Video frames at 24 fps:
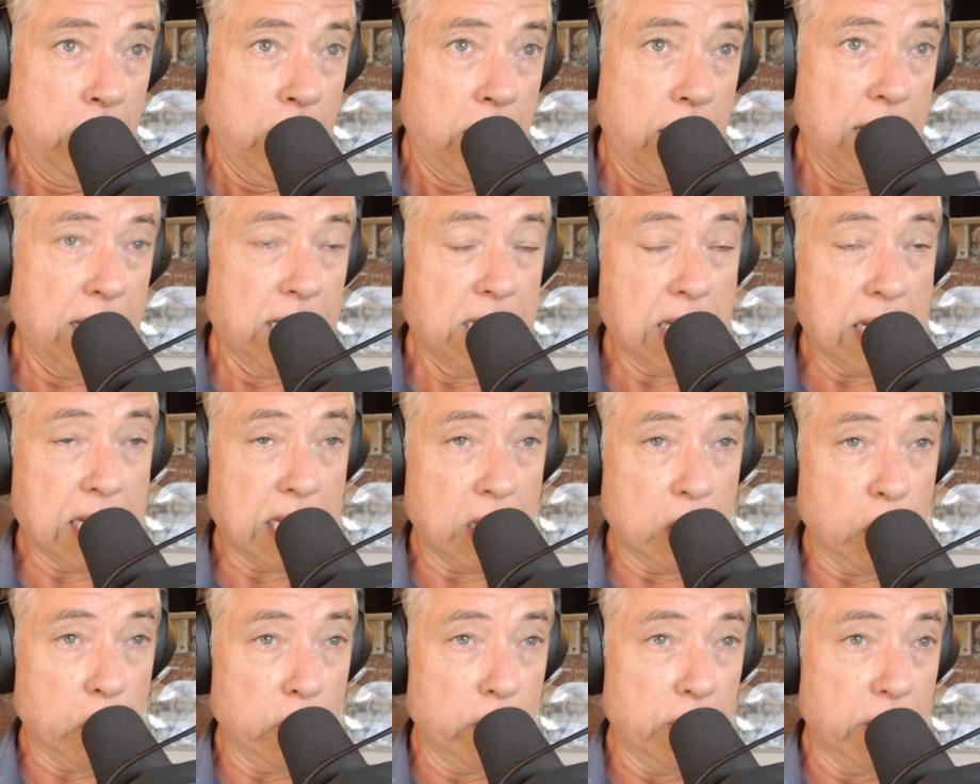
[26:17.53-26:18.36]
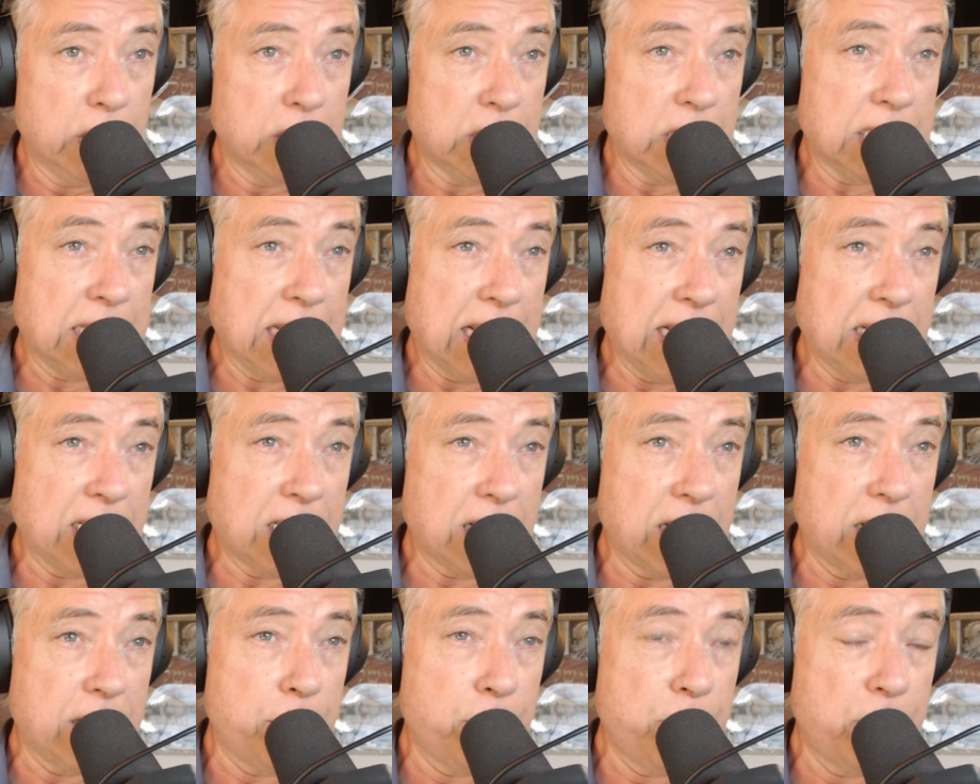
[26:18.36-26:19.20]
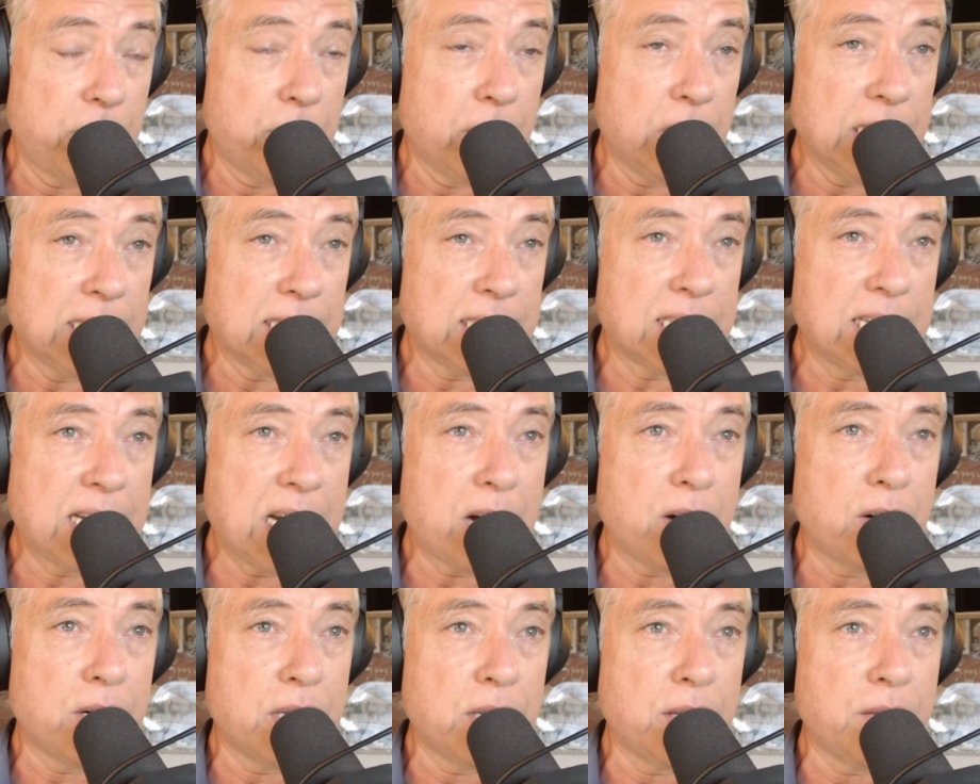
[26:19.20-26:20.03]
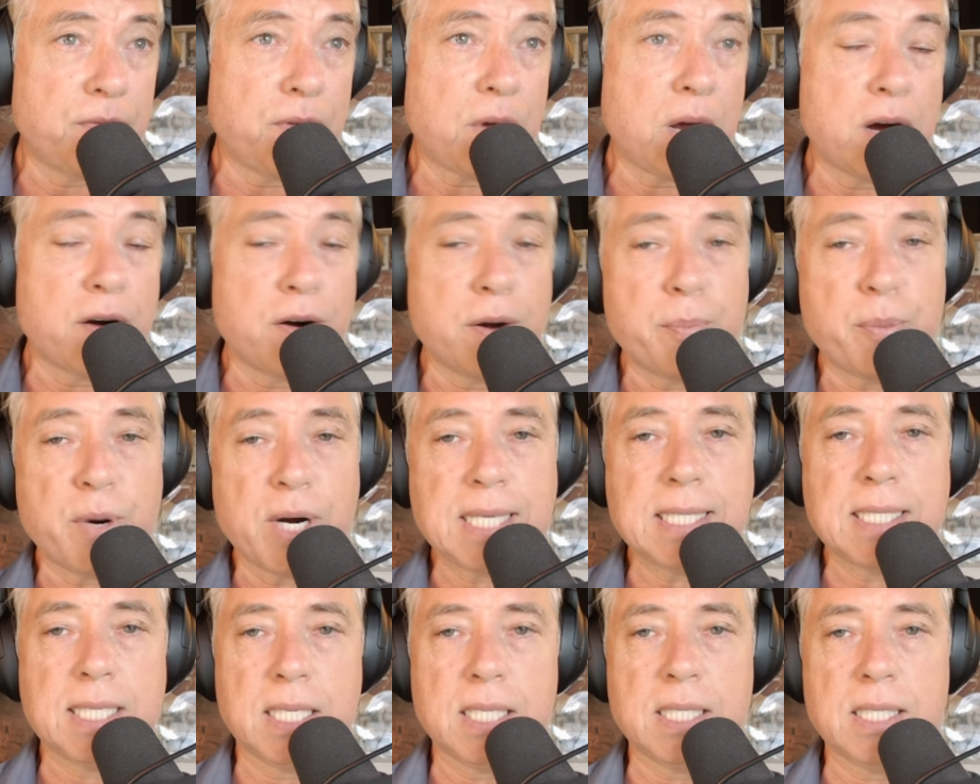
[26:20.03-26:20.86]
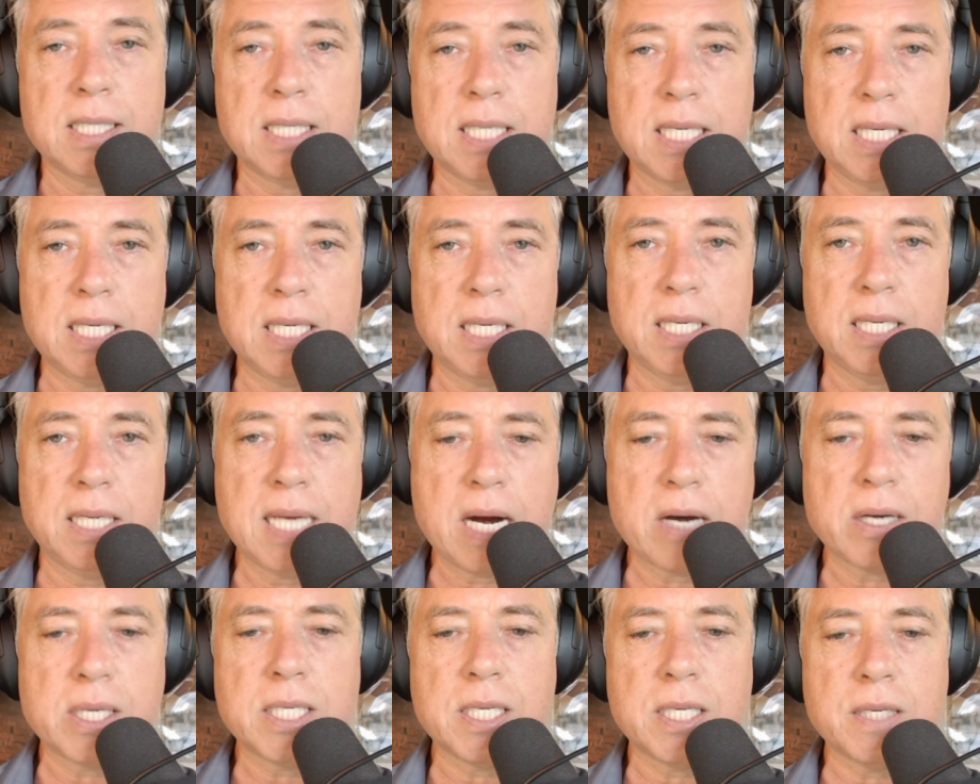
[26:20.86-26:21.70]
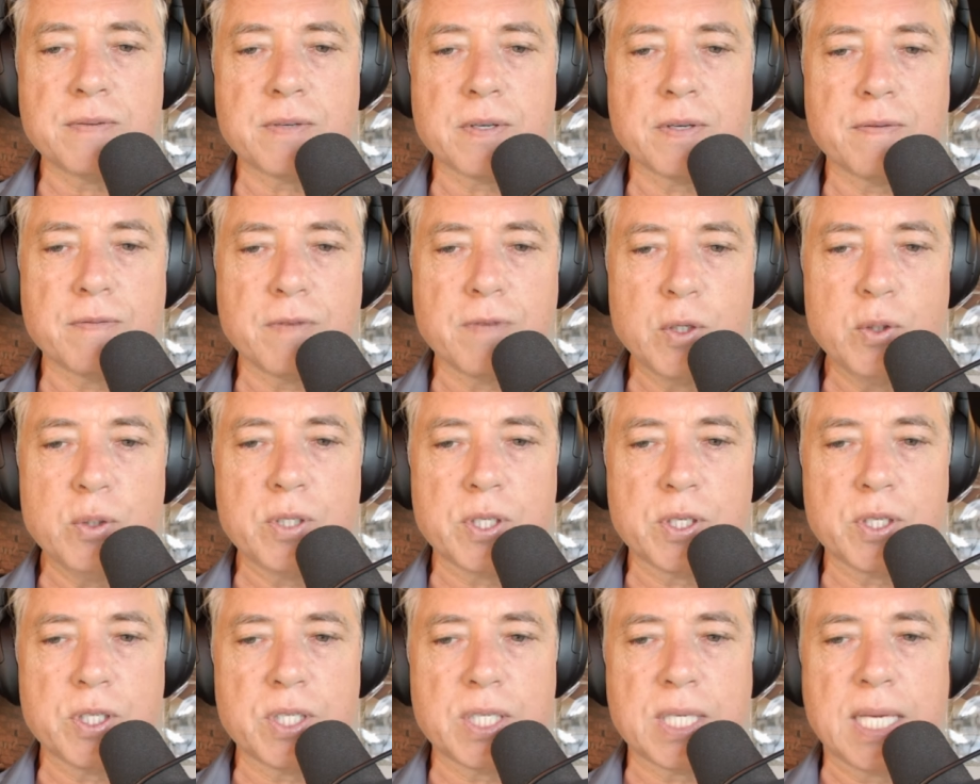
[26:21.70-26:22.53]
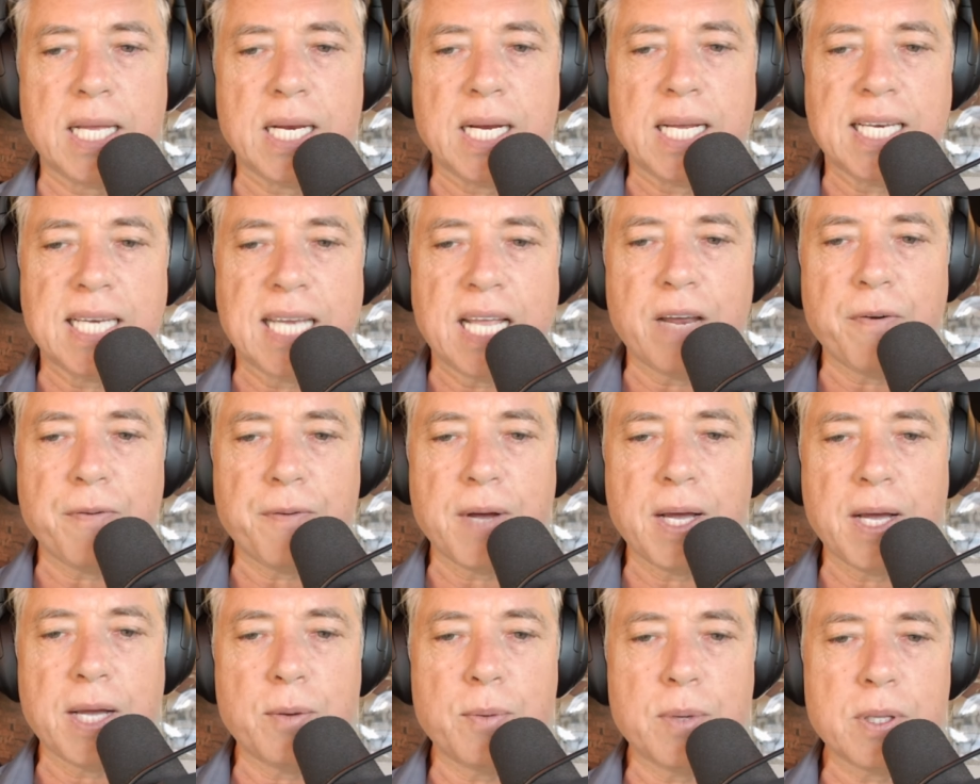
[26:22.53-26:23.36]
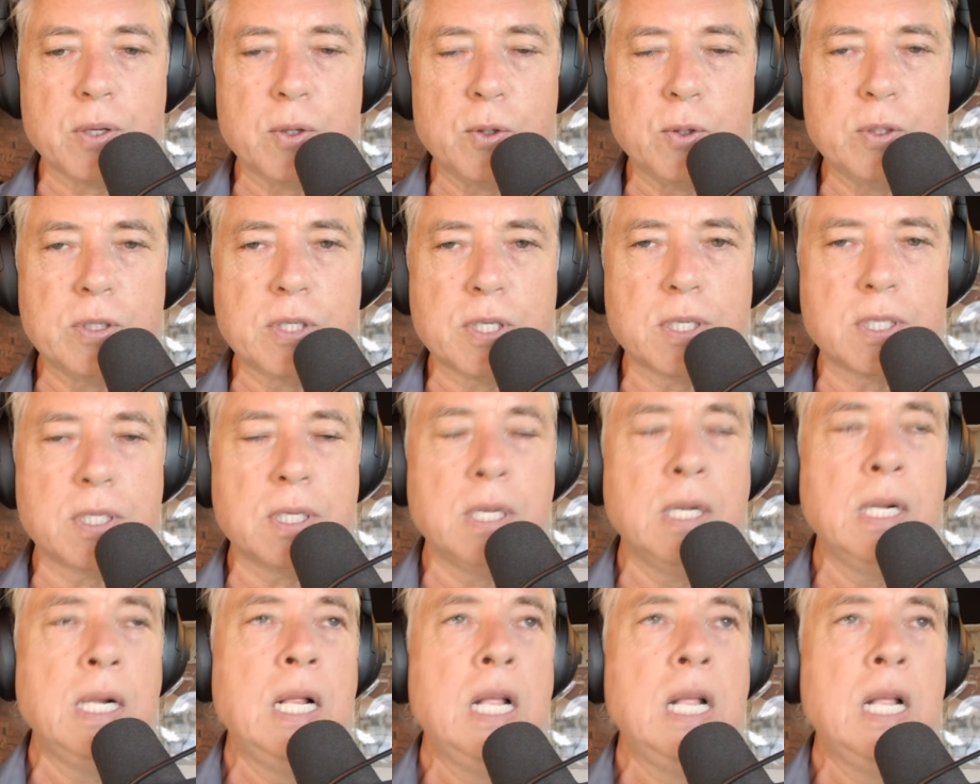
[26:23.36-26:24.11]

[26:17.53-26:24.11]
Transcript: anti-colonialist, anti-imperialist narrative are embracing the narratives of losers and identifying with losers